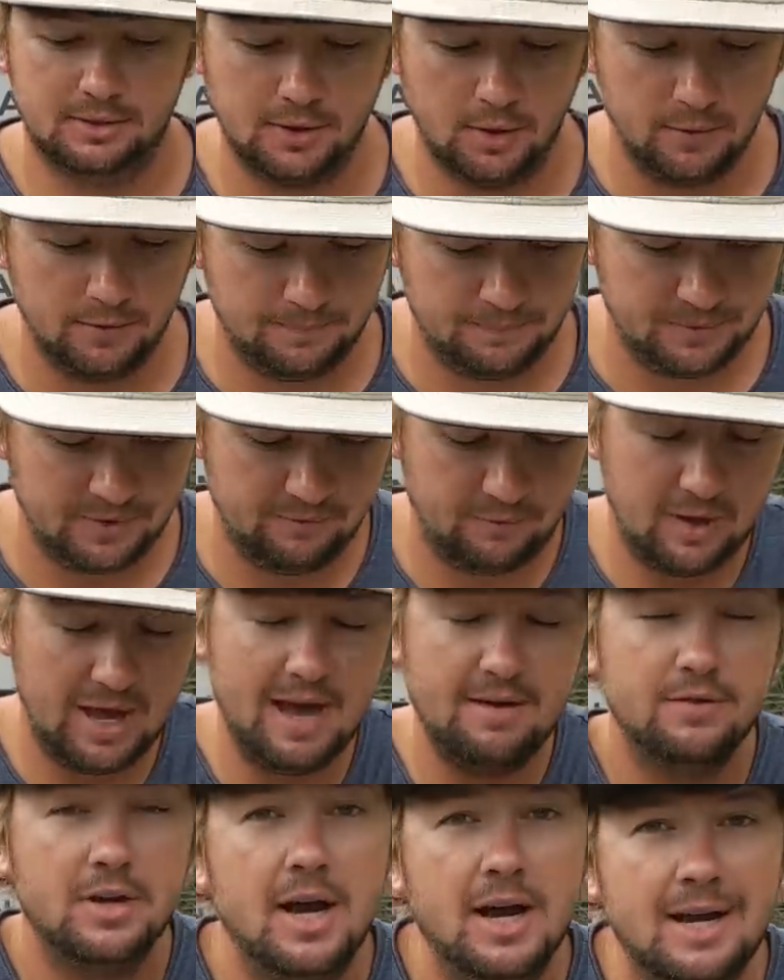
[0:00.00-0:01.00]
So if you
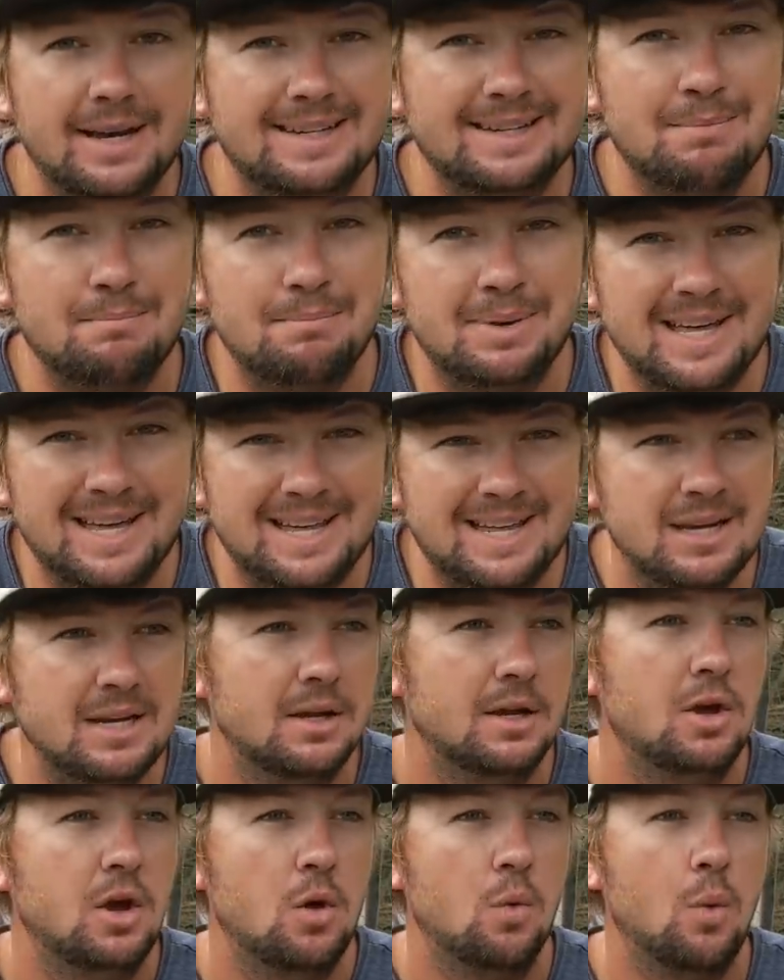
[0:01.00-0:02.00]
have not been
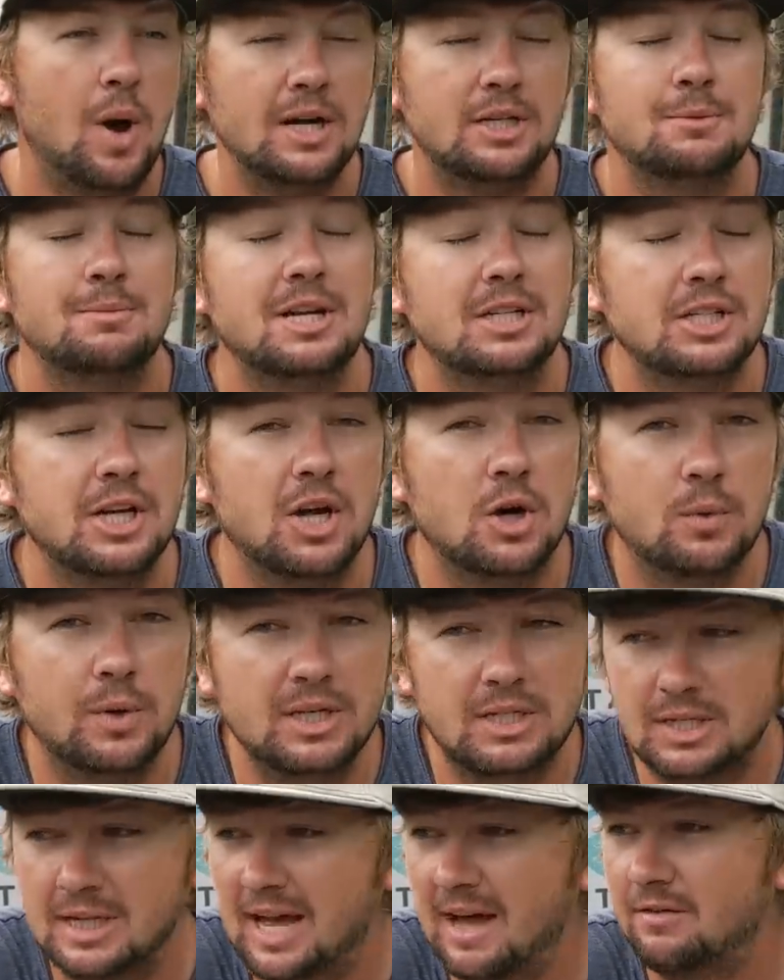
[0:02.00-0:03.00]
watching my channel
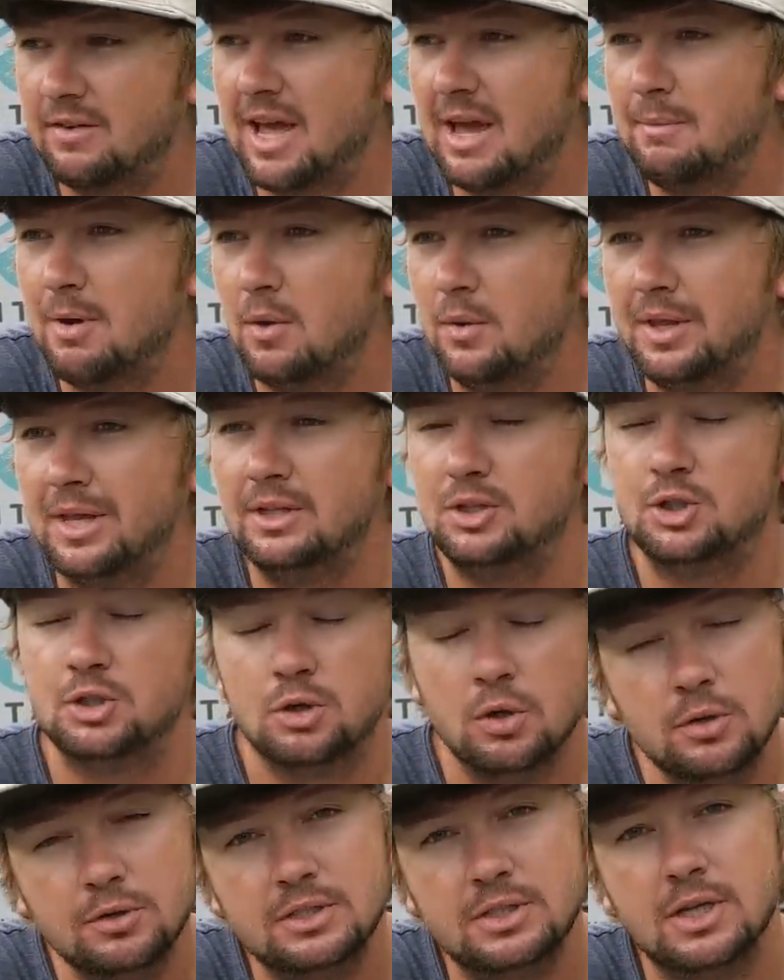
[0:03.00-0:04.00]
recently, I've came out with a
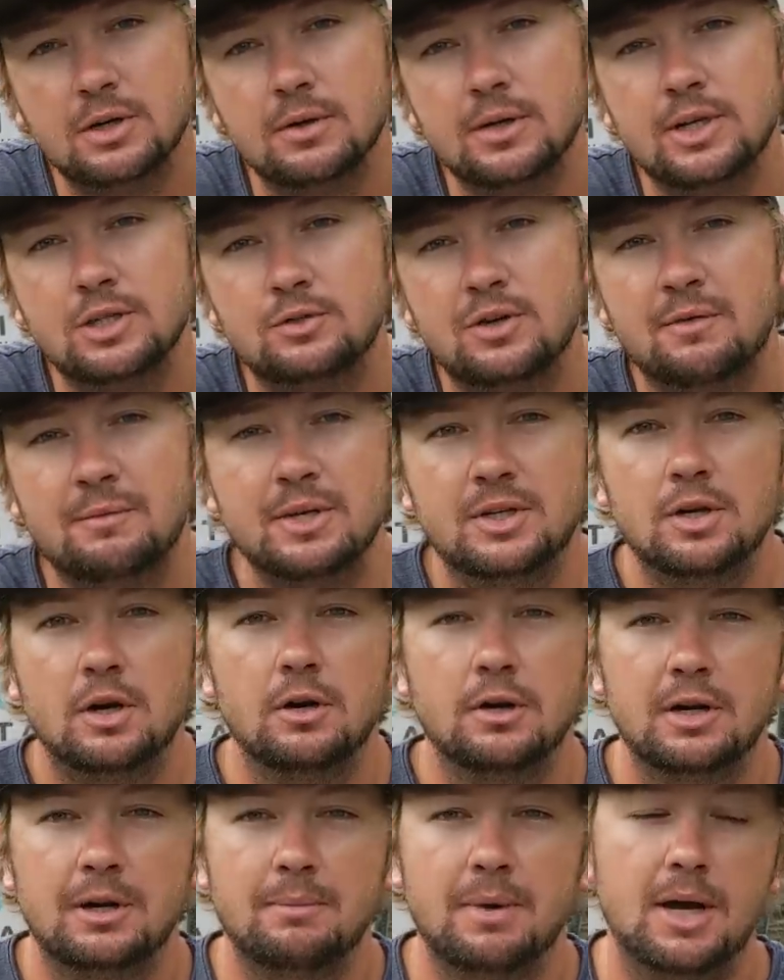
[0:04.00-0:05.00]
truth series where I've been
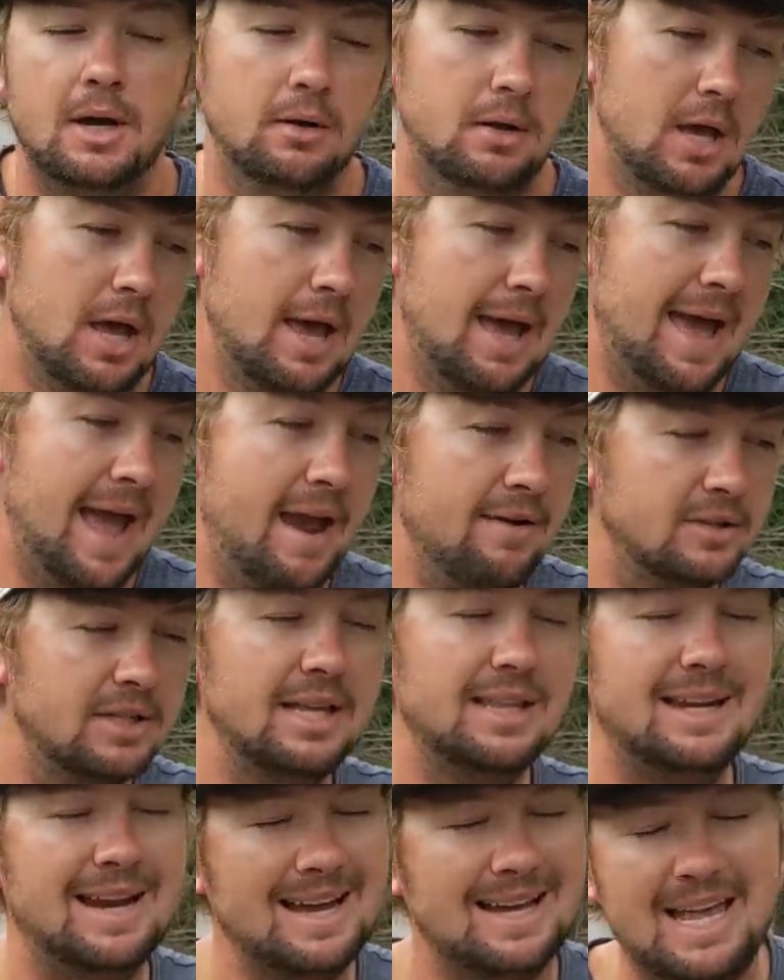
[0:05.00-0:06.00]
talking about
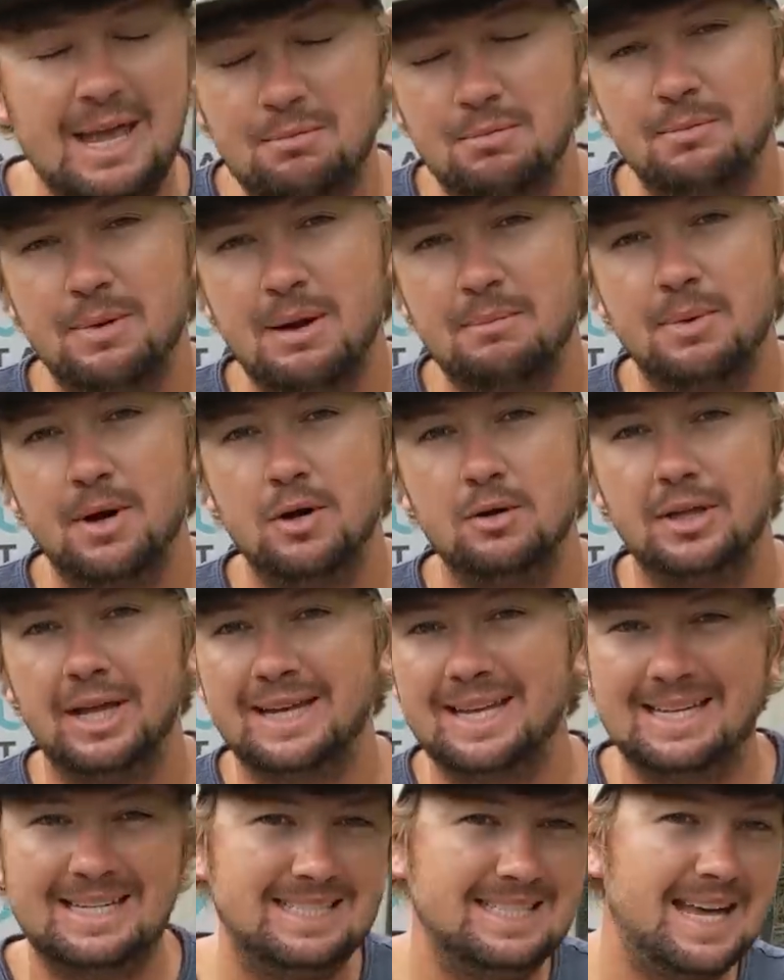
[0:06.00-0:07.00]
everything that I keep in my boat,
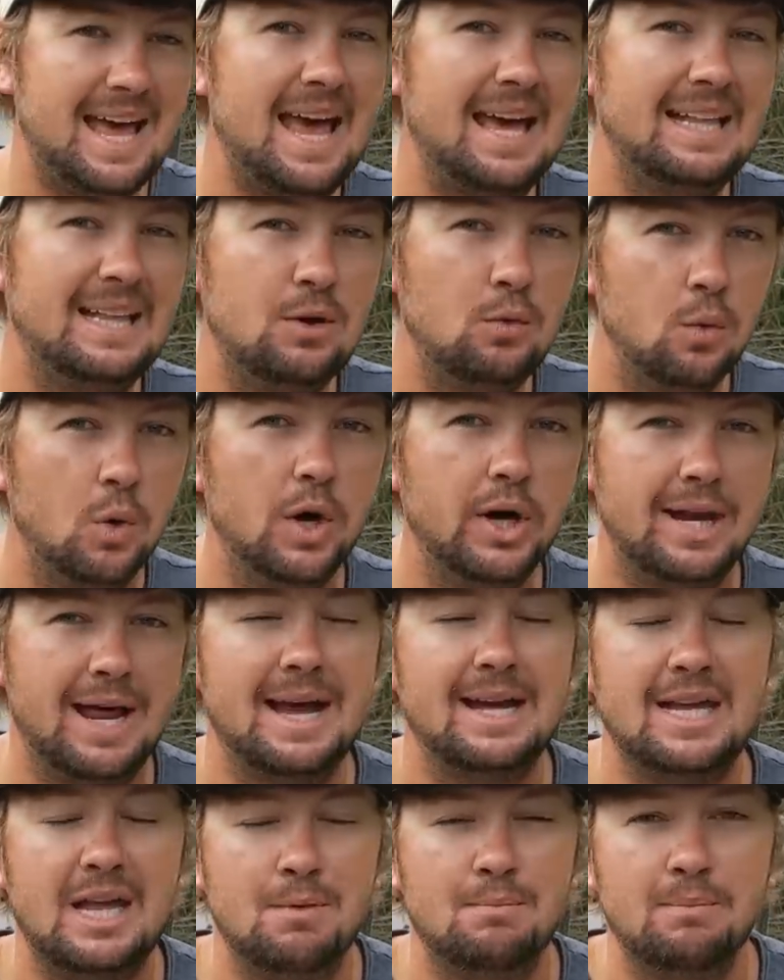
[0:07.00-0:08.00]
like exactly what
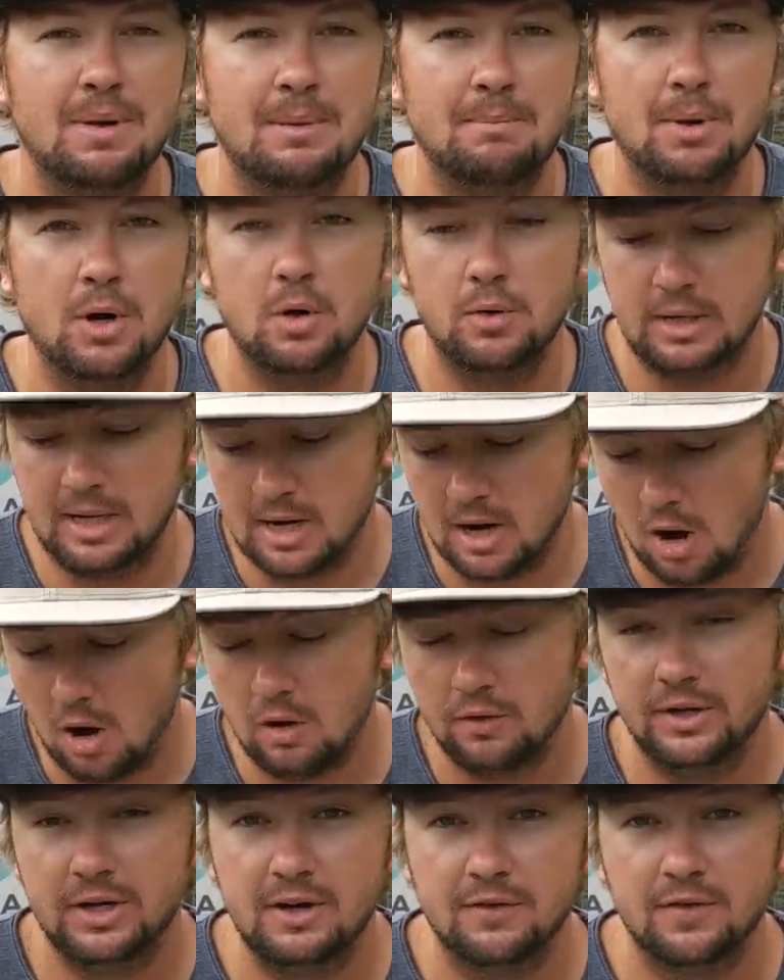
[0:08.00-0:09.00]
I keep in my boat and
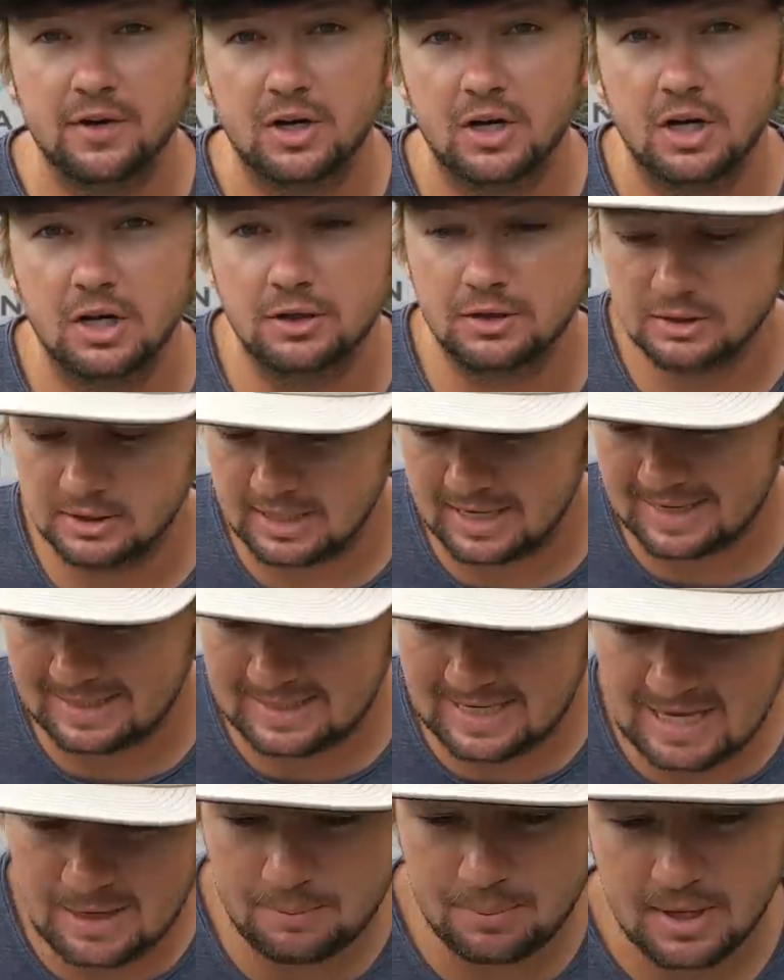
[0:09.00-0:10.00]
all the different colors that I
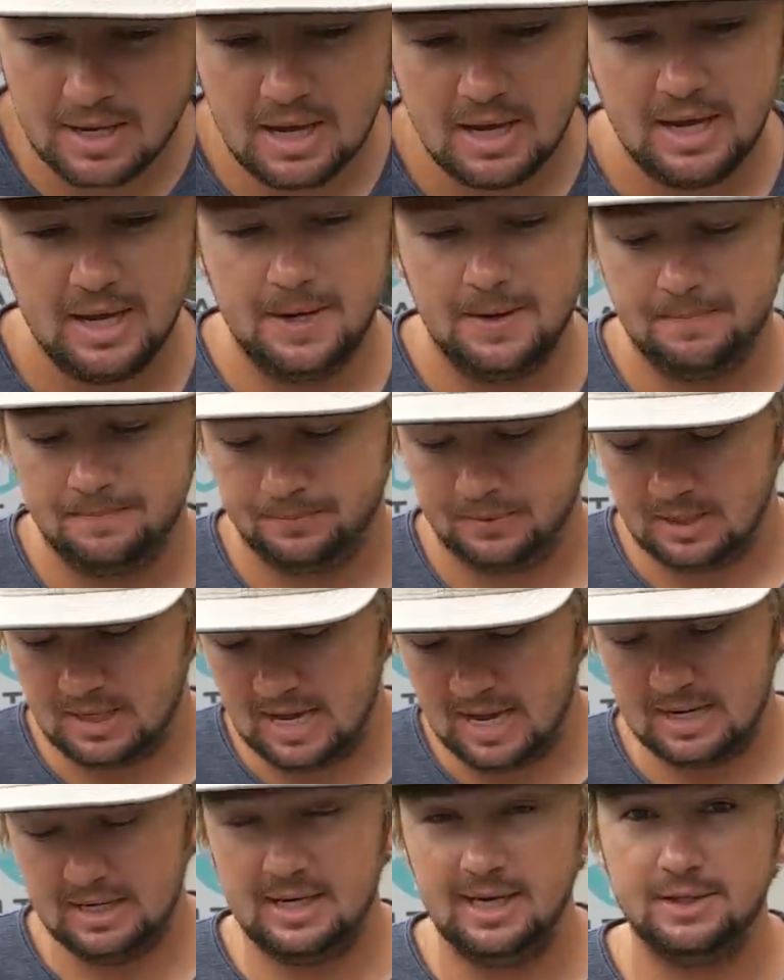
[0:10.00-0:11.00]
keep.
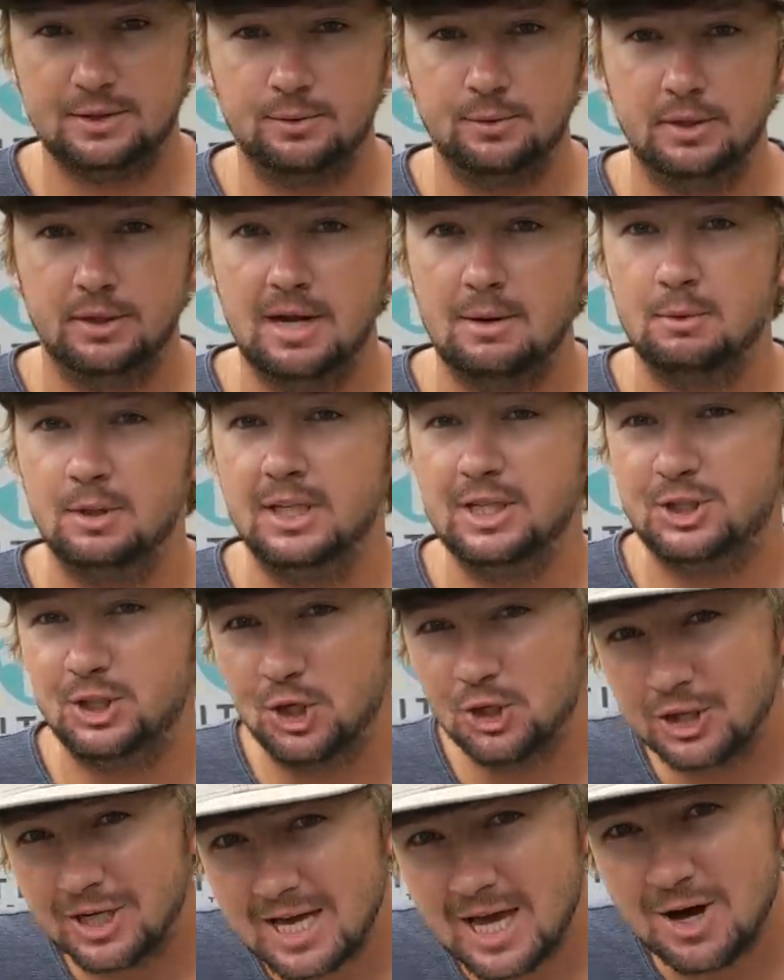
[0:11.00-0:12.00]
And guess what? I'm gonna let
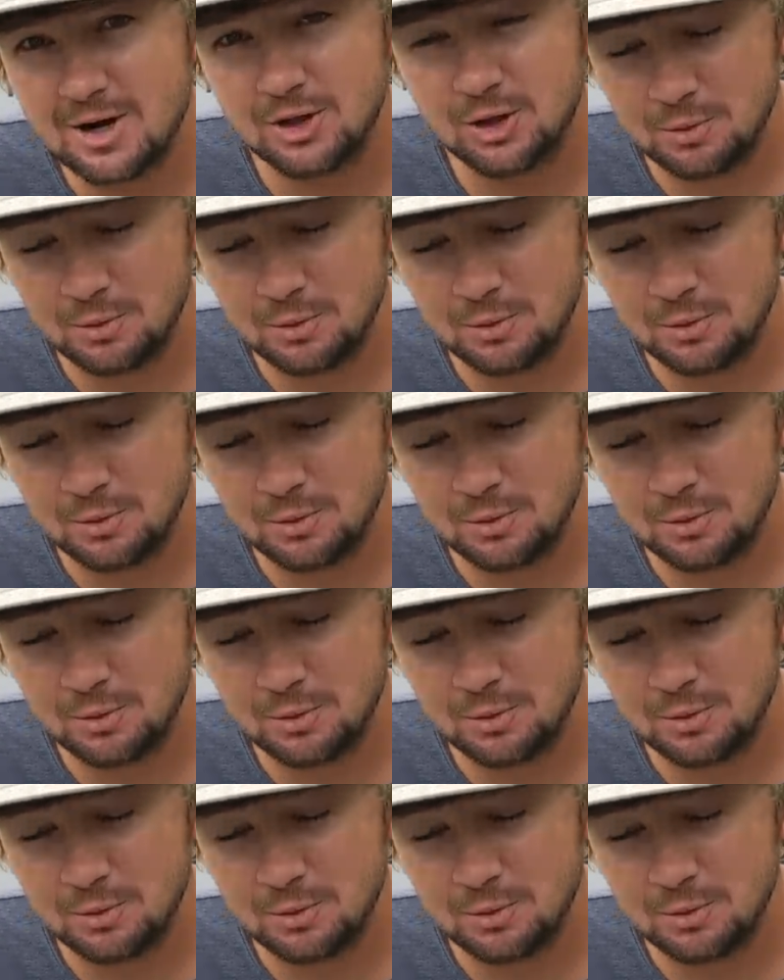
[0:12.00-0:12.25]
y'all down a